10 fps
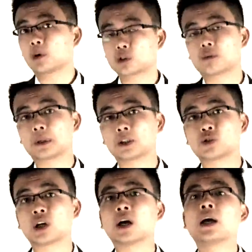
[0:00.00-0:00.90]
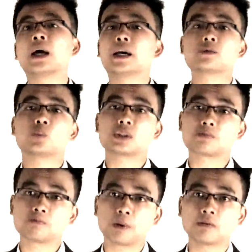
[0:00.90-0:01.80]
project manager is
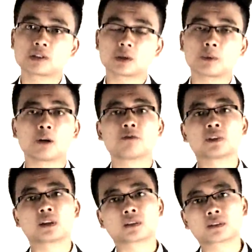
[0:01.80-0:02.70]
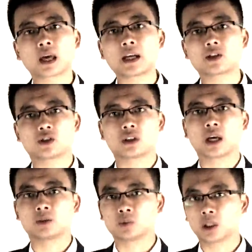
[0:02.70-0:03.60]
responsible for the
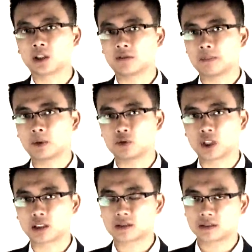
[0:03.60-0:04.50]
day-to-day running of the projects.